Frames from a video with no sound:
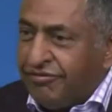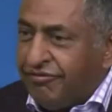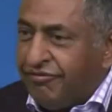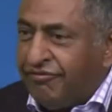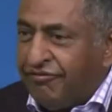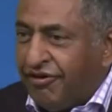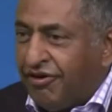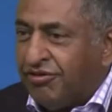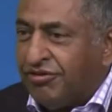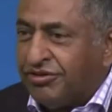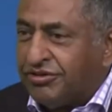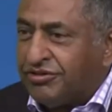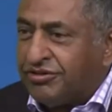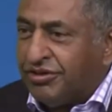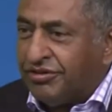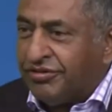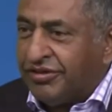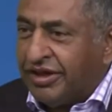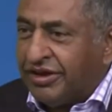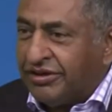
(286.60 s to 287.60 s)
focus
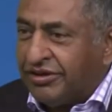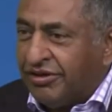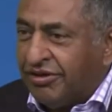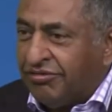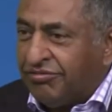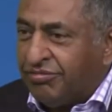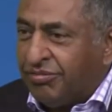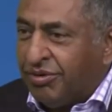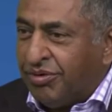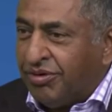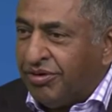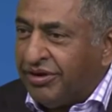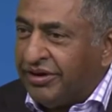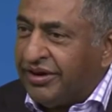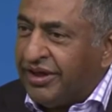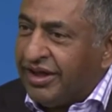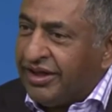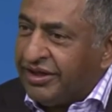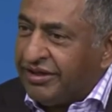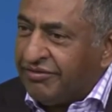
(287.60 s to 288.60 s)
on that golf ball
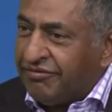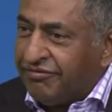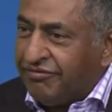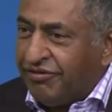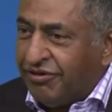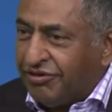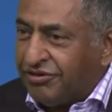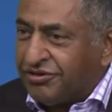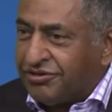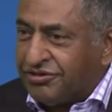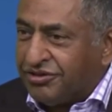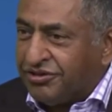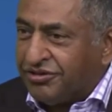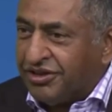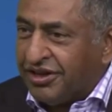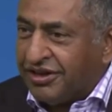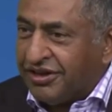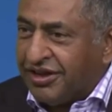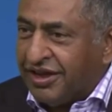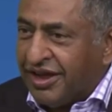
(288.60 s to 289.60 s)
and I can focus on
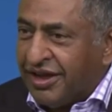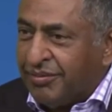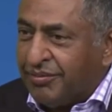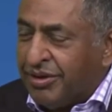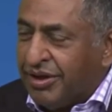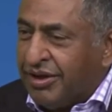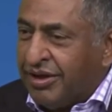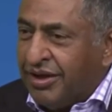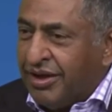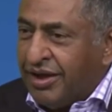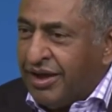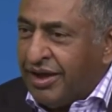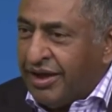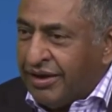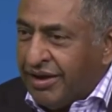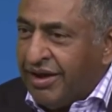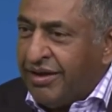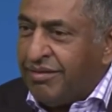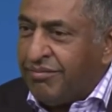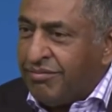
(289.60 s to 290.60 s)
that game.
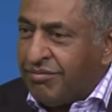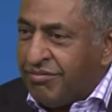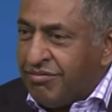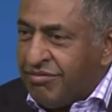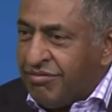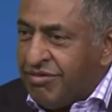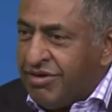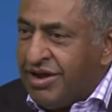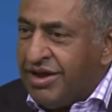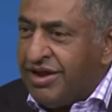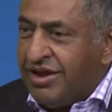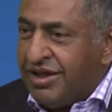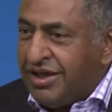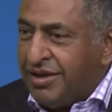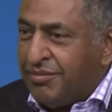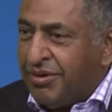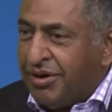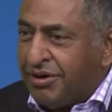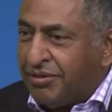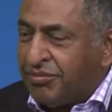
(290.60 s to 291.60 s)
And I'm really
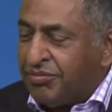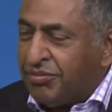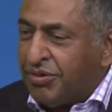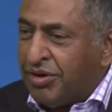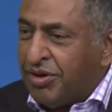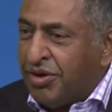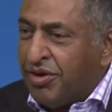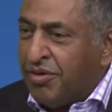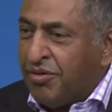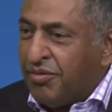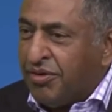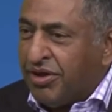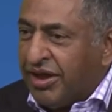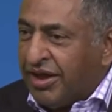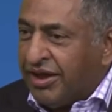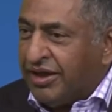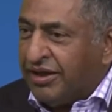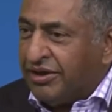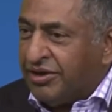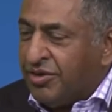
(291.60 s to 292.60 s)
about
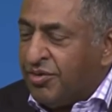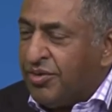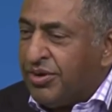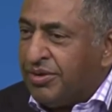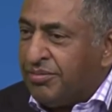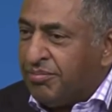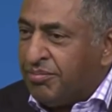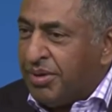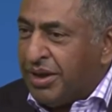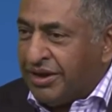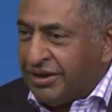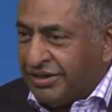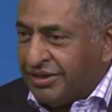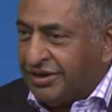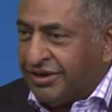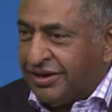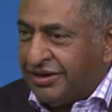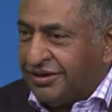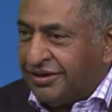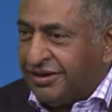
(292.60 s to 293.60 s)
doing better
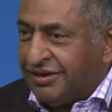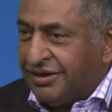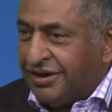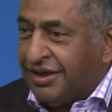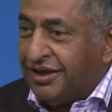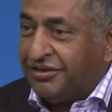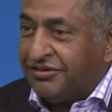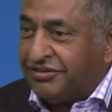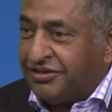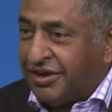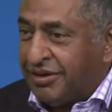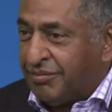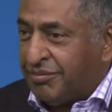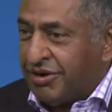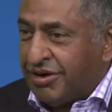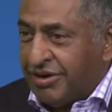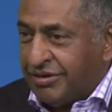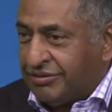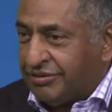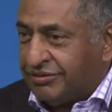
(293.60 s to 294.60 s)
than I did last time
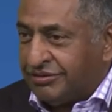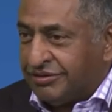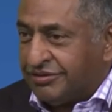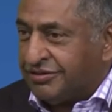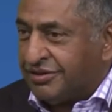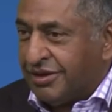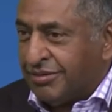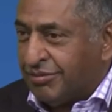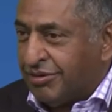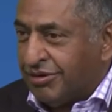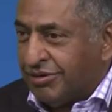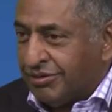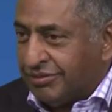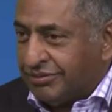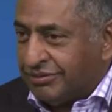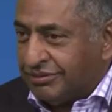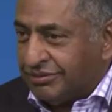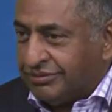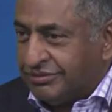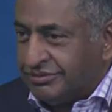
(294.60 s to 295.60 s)
around on the same hole.